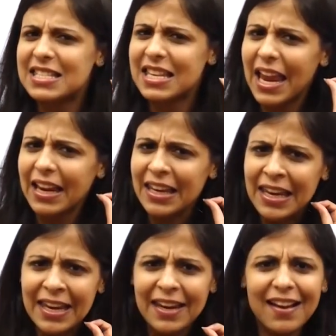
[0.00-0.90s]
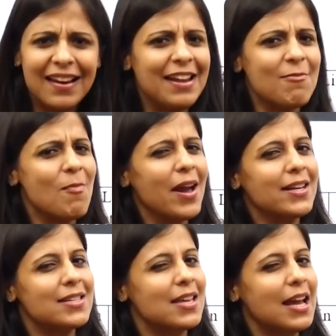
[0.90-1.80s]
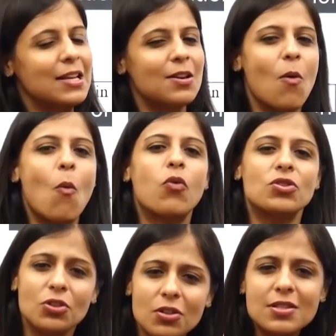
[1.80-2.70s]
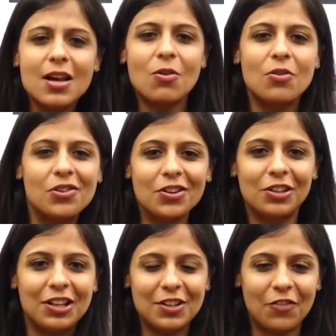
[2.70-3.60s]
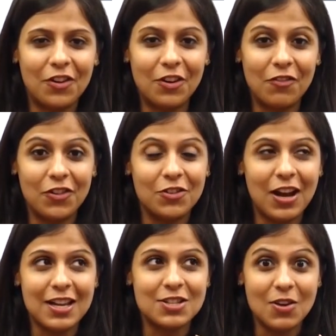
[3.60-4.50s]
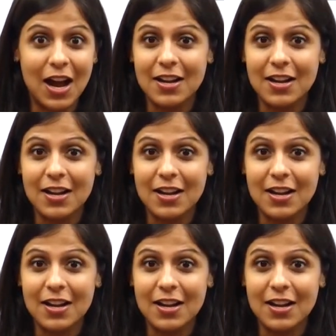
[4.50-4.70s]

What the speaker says: Technically, it might sound really difficult for you guys to